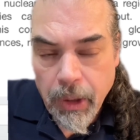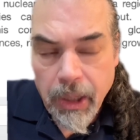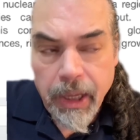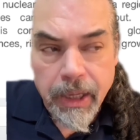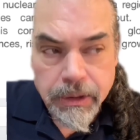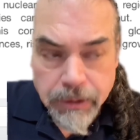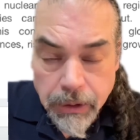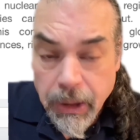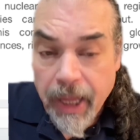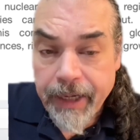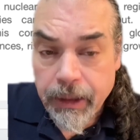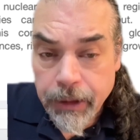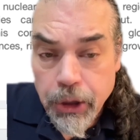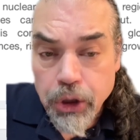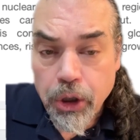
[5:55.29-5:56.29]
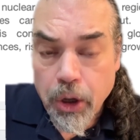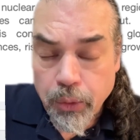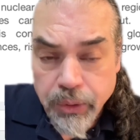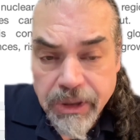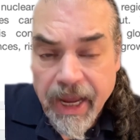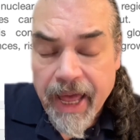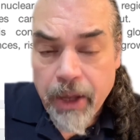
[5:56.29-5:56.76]
is likely to go
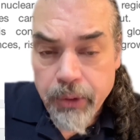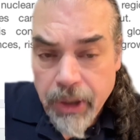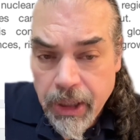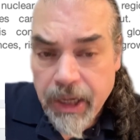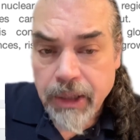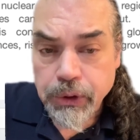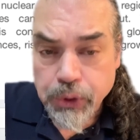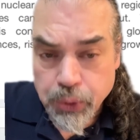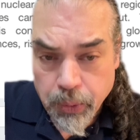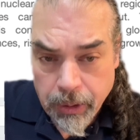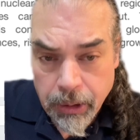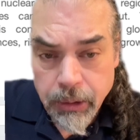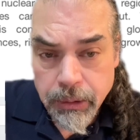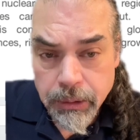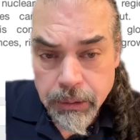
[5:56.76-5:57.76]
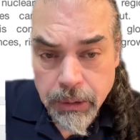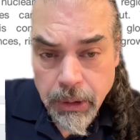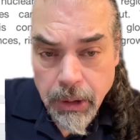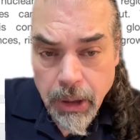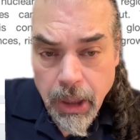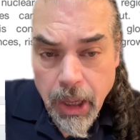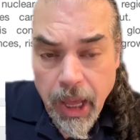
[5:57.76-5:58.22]
down in history
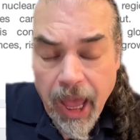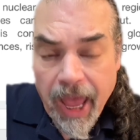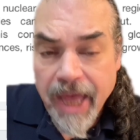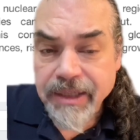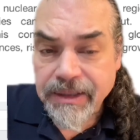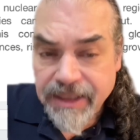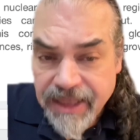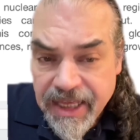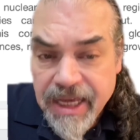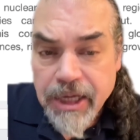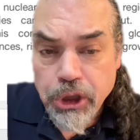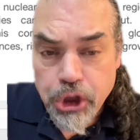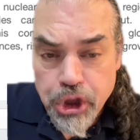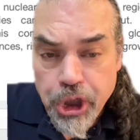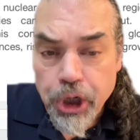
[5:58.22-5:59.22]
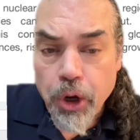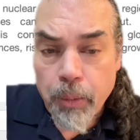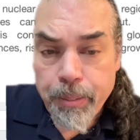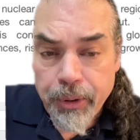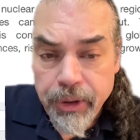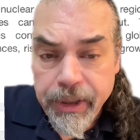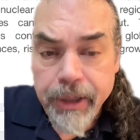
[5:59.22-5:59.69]
as the
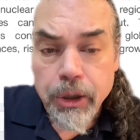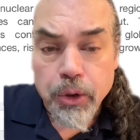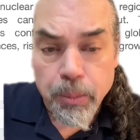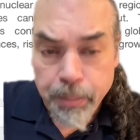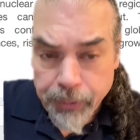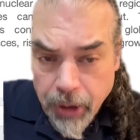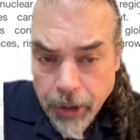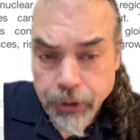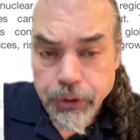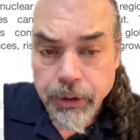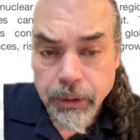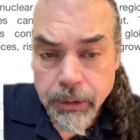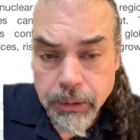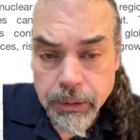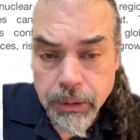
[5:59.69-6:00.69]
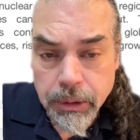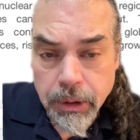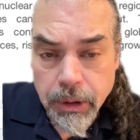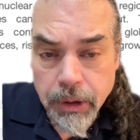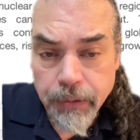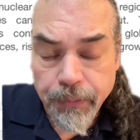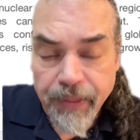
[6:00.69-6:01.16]
geopolitical blunder
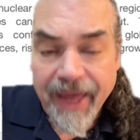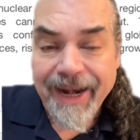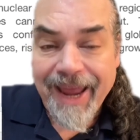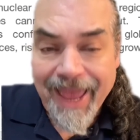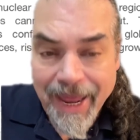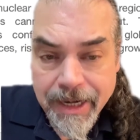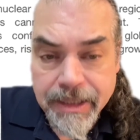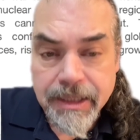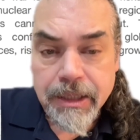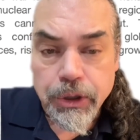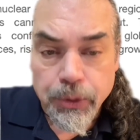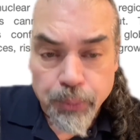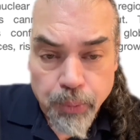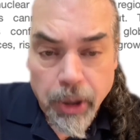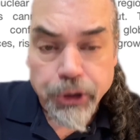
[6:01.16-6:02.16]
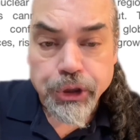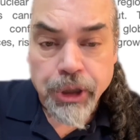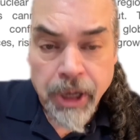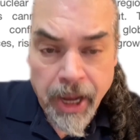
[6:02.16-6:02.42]
that ended the Russian